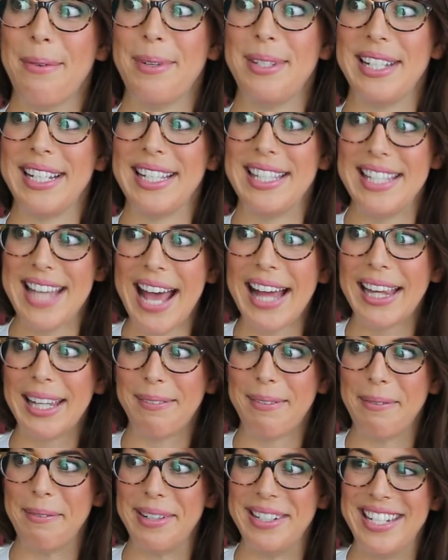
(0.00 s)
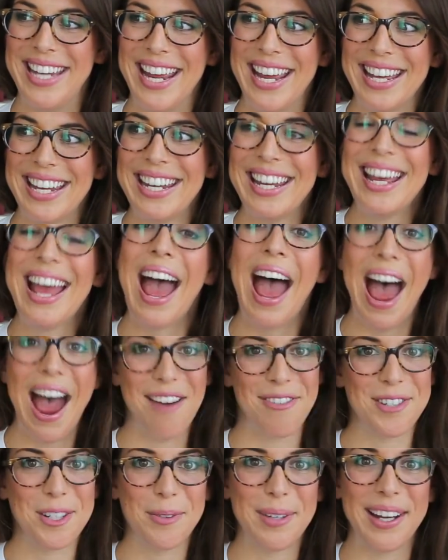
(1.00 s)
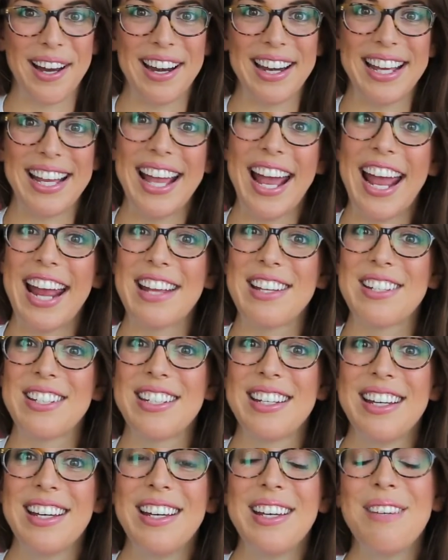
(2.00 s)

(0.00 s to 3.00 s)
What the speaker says: was exactly what we did after we got engaged.